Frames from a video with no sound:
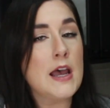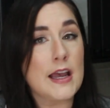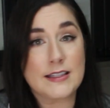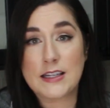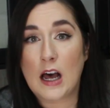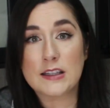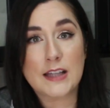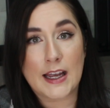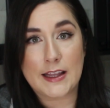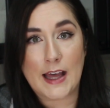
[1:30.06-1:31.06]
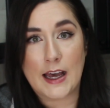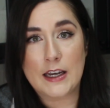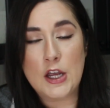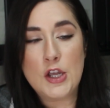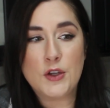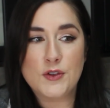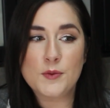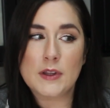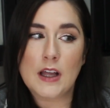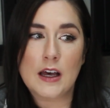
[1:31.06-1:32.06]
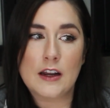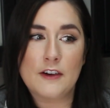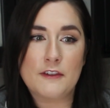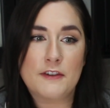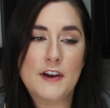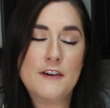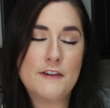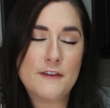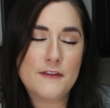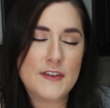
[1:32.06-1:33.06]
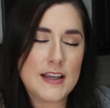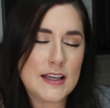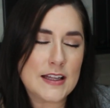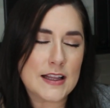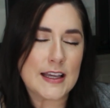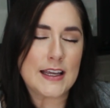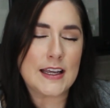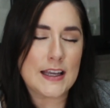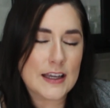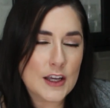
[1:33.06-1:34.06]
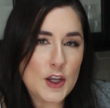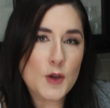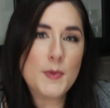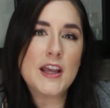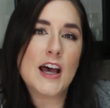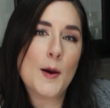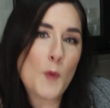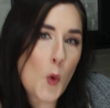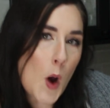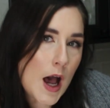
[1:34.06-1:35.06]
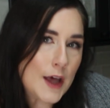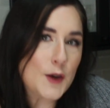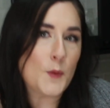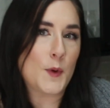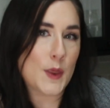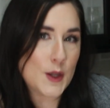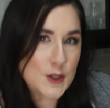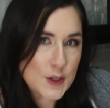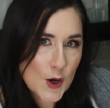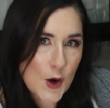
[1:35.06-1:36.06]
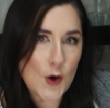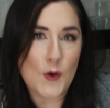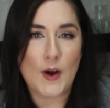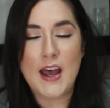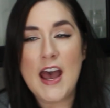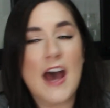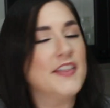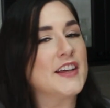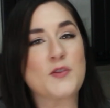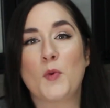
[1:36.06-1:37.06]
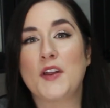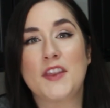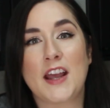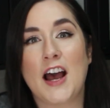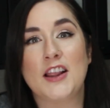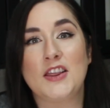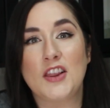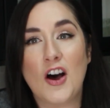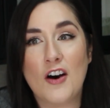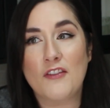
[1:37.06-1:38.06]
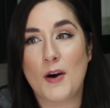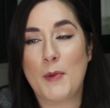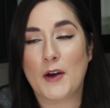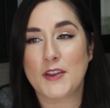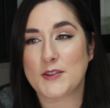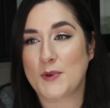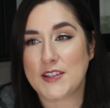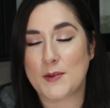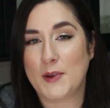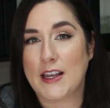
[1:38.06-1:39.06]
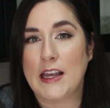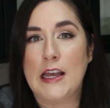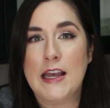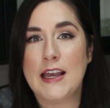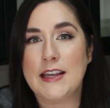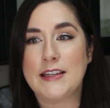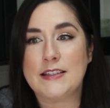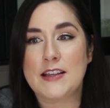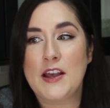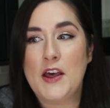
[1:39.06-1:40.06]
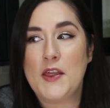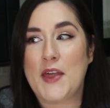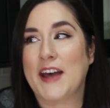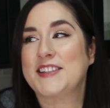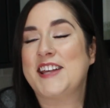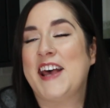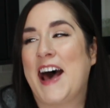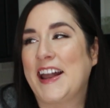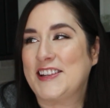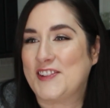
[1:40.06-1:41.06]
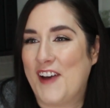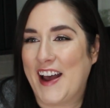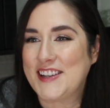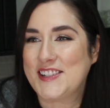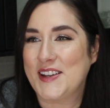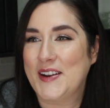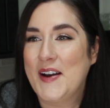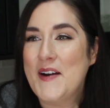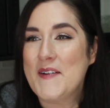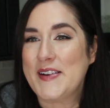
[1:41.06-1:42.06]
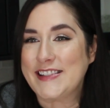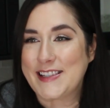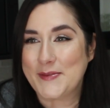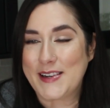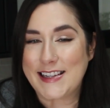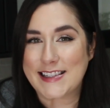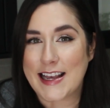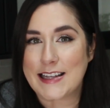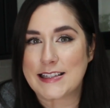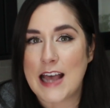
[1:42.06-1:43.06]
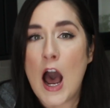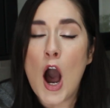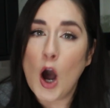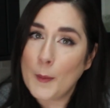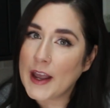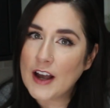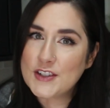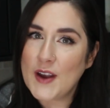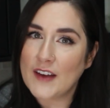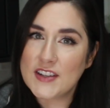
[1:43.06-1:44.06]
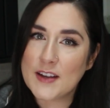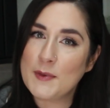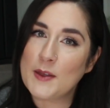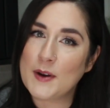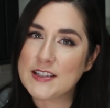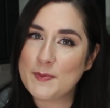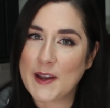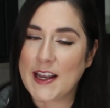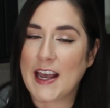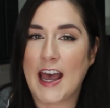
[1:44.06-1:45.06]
It's not like that. You do a lot of feeling. You become one with the dough. And that's one thing I love about this recipe, is that satisfaction when somebody says, "Oh my gosh, you have to give me the recipe."